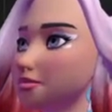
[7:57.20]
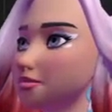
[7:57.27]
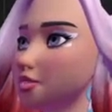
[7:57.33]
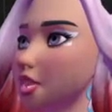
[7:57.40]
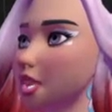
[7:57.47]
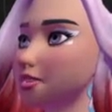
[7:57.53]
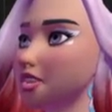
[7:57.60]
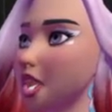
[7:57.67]

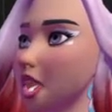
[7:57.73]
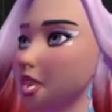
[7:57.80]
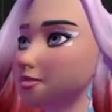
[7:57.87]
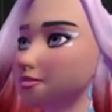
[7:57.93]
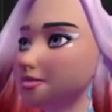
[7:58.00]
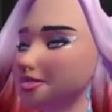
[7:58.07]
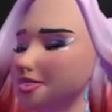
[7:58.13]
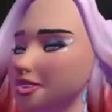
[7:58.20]
grab that
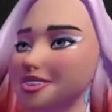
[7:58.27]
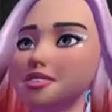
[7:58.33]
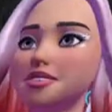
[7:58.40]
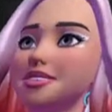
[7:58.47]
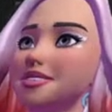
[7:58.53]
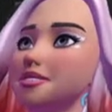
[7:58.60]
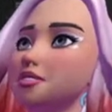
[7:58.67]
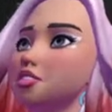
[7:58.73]
and pull it out
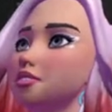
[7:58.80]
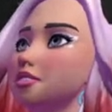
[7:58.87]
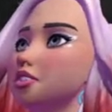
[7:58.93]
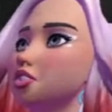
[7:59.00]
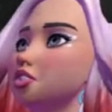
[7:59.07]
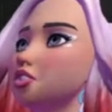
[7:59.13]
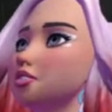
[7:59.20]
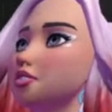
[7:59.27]
on the
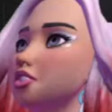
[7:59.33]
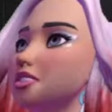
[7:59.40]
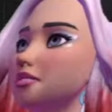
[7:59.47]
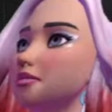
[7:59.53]
x-axis just...